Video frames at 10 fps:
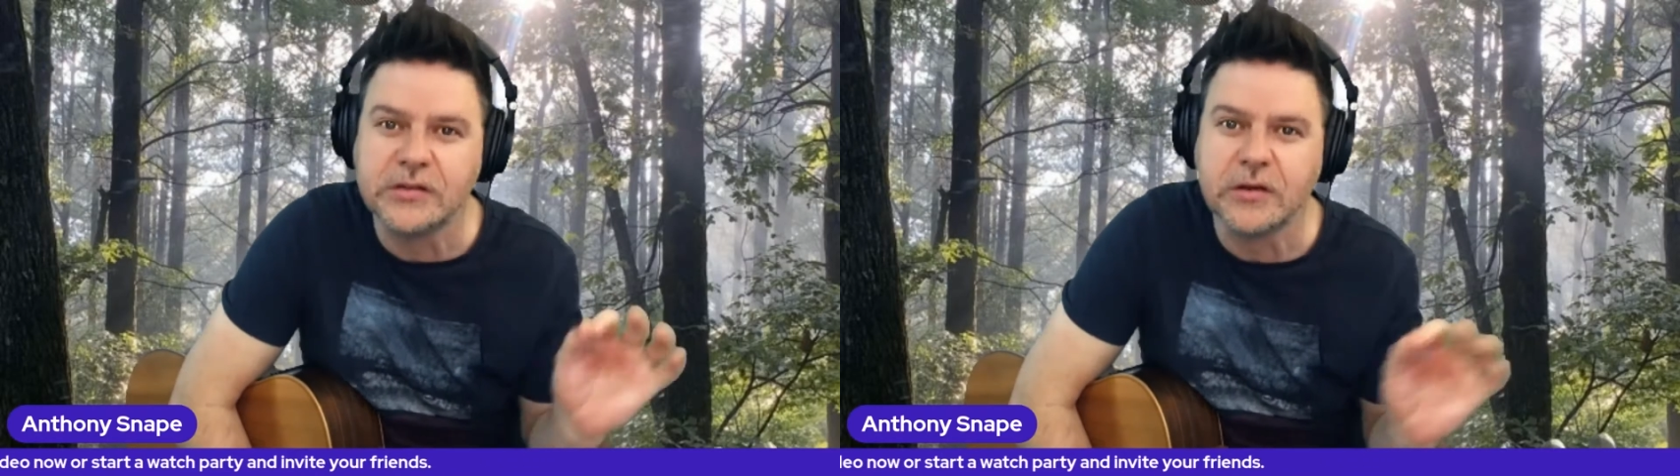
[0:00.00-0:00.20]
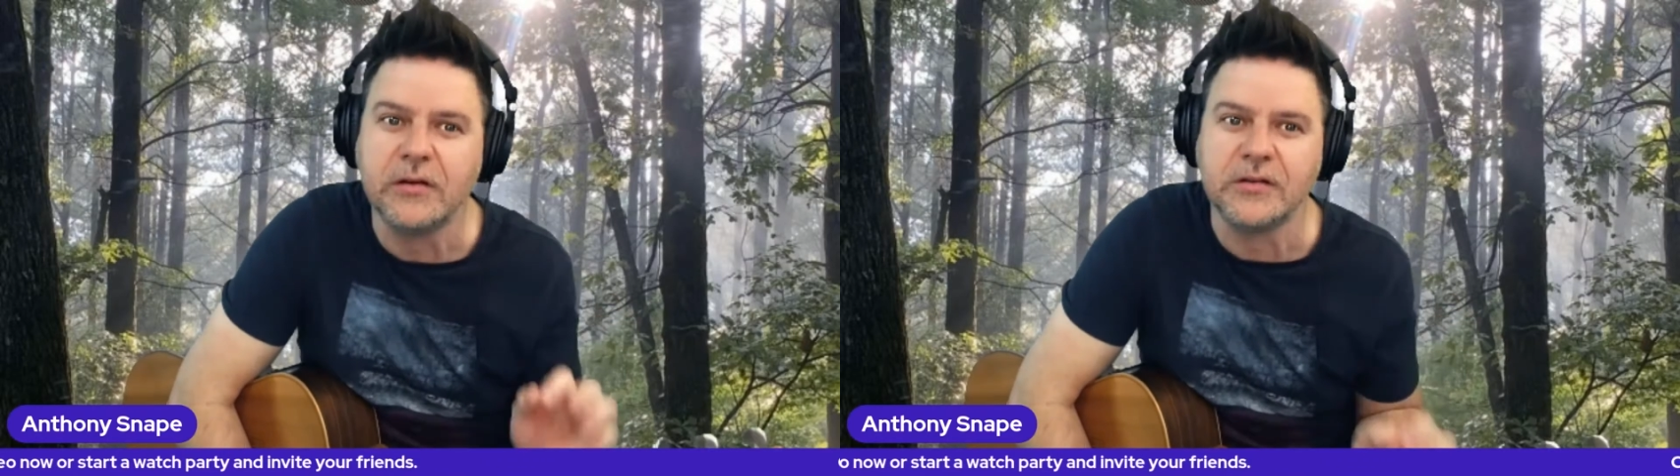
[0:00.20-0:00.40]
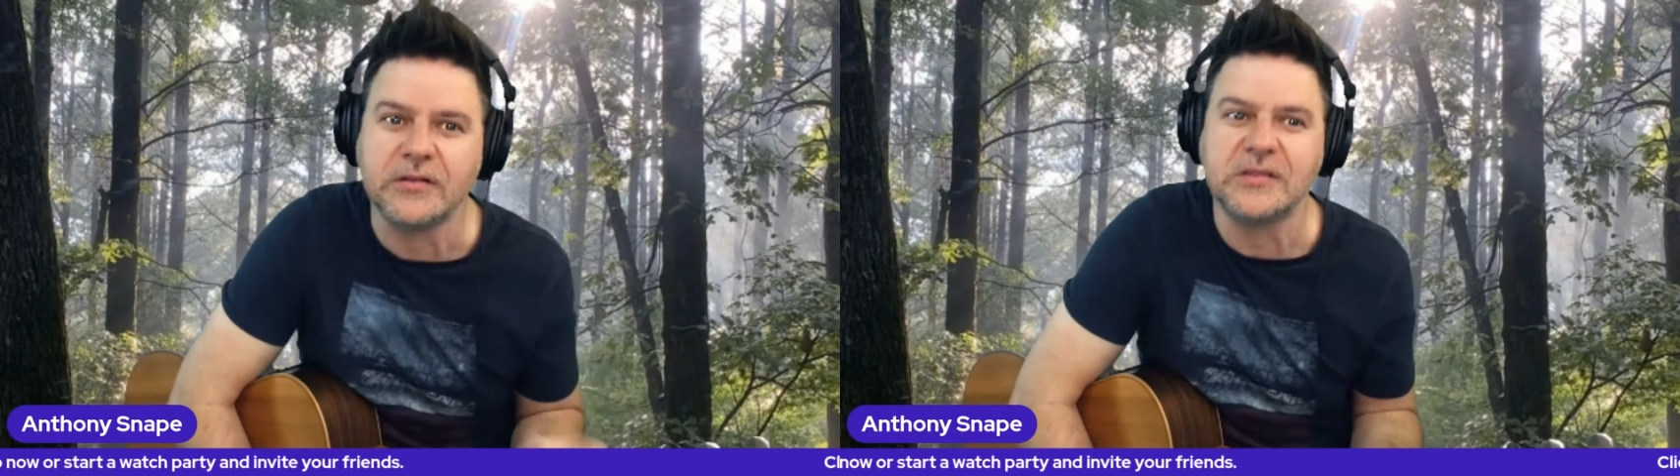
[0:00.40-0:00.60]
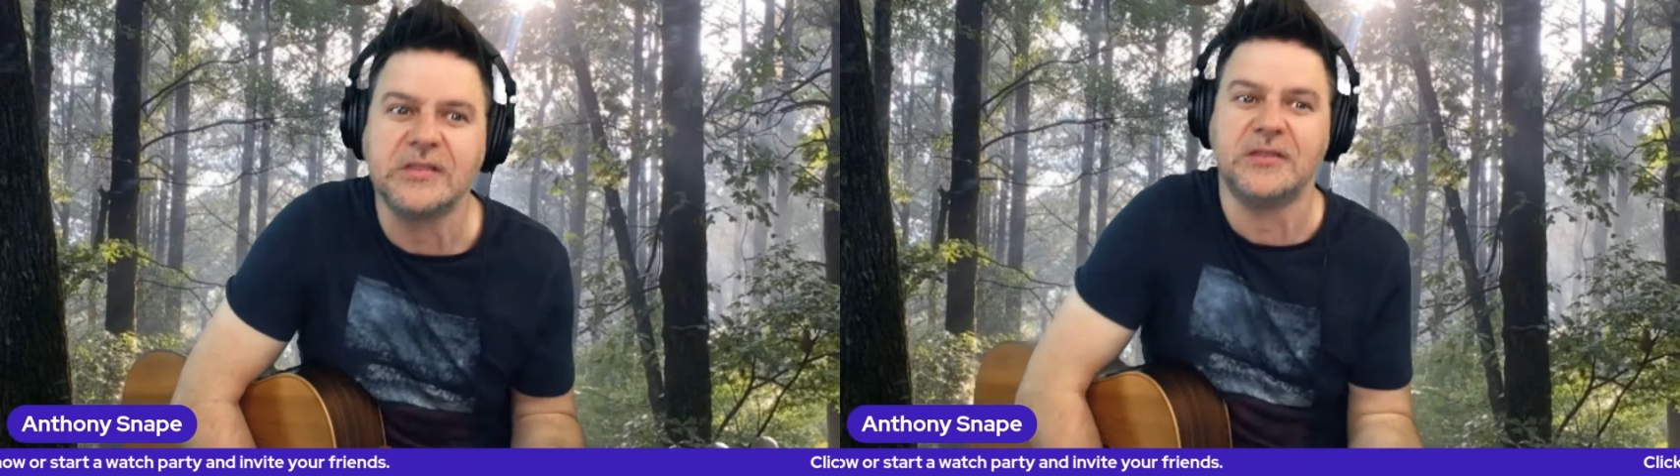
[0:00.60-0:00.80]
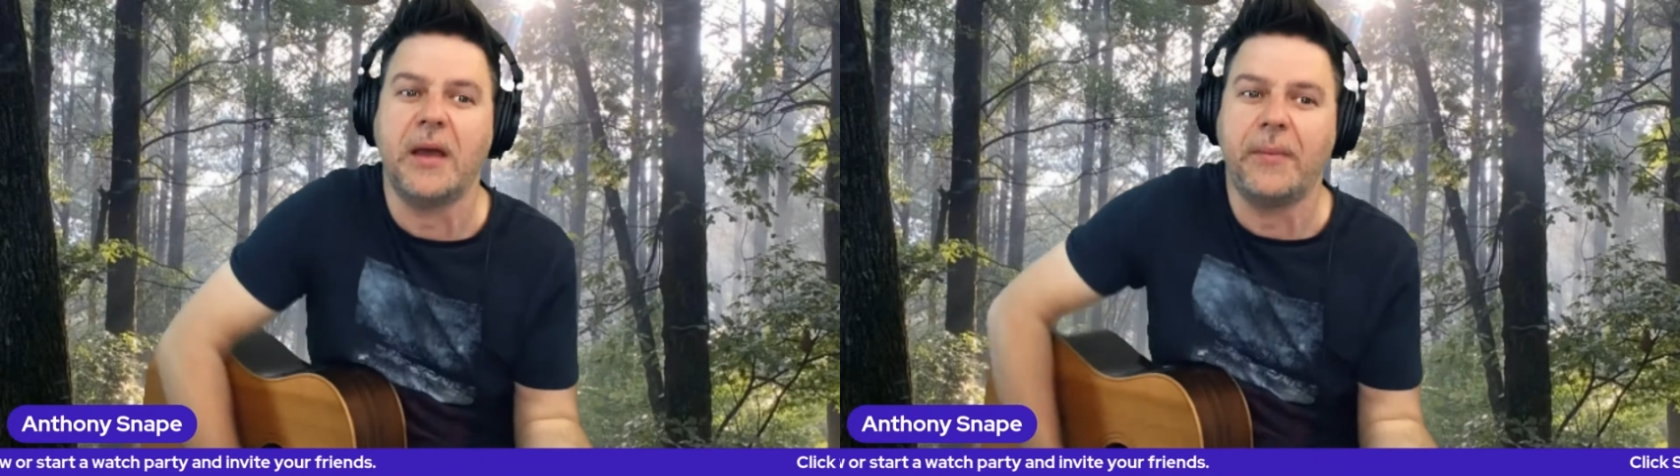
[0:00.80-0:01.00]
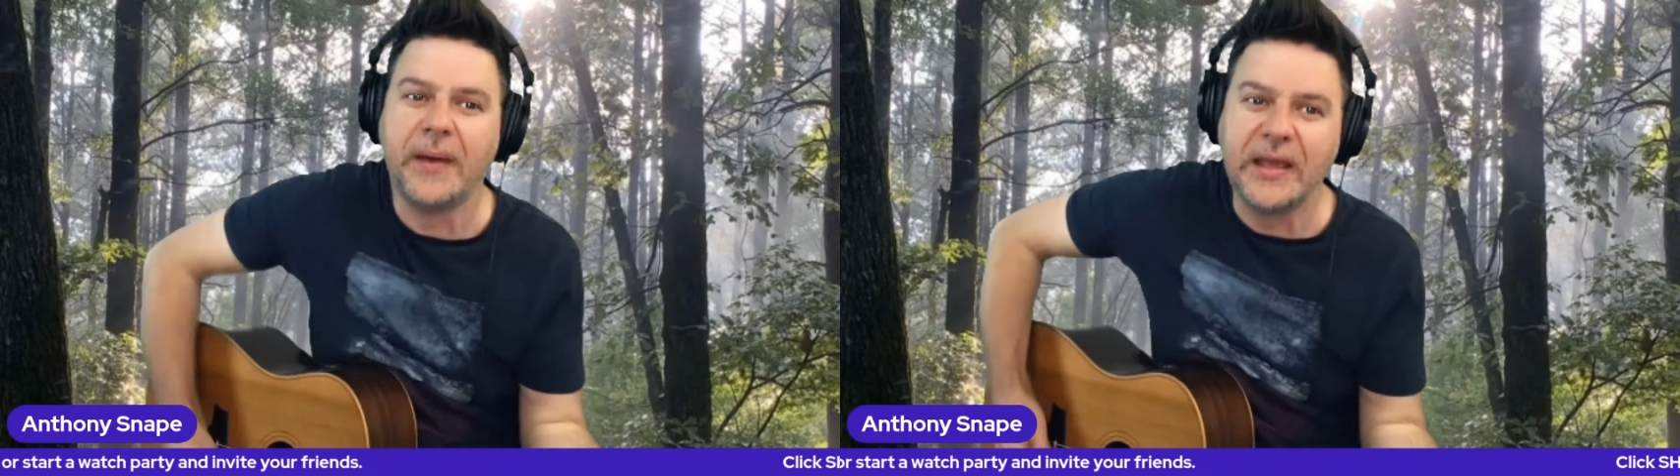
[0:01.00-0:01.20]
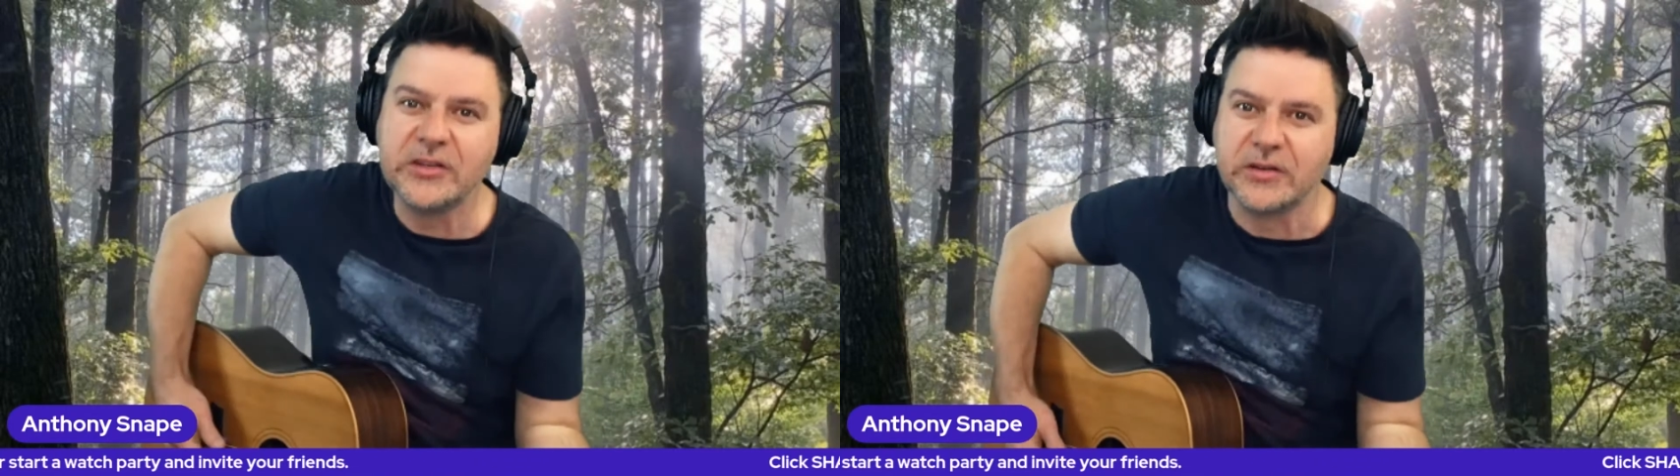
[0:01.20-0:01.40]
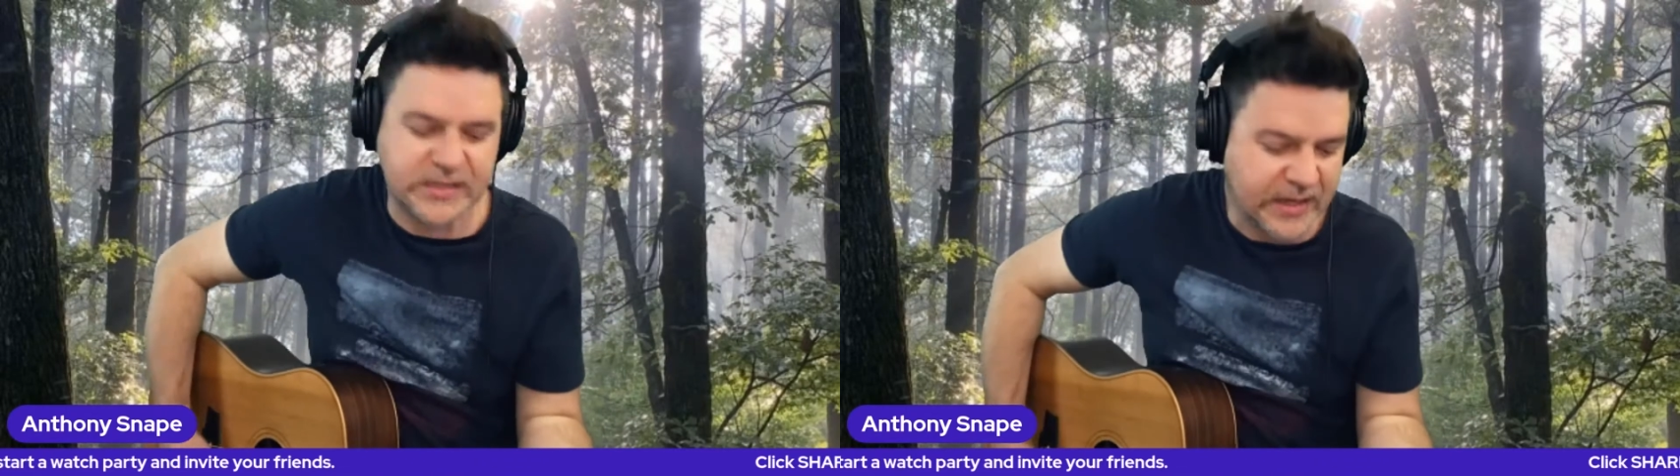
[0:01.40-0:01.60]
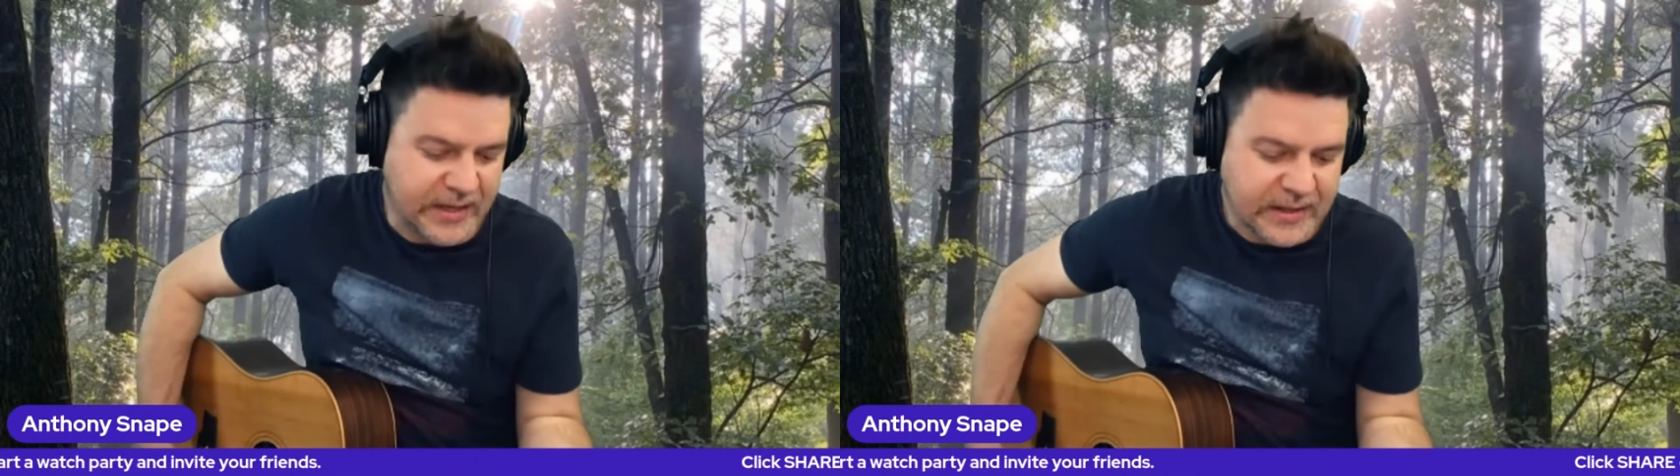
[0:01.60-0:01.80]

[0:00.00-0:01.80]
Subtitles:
songs to my patrons.